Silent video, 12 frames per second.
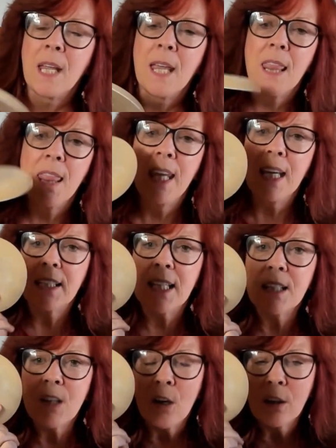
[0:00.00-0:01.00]
This
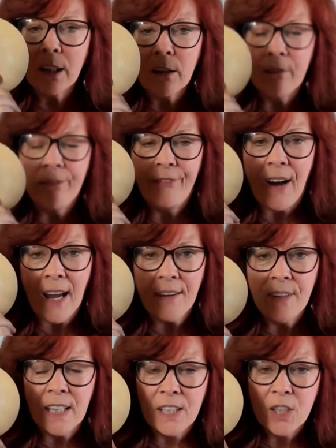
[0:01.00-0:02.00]
is our little
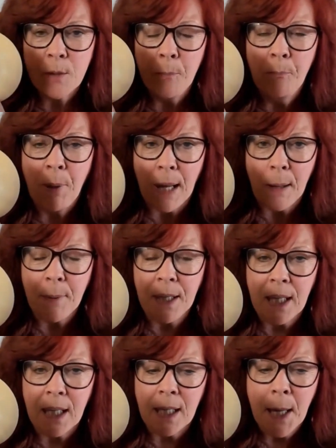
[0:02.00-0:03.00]
5-inch
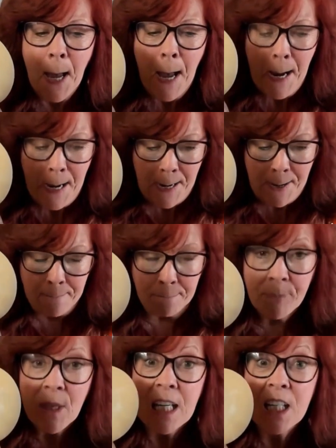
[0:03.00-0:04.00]
baby
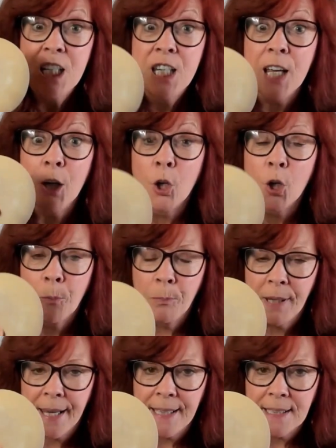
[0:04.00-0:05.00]
dinner plate.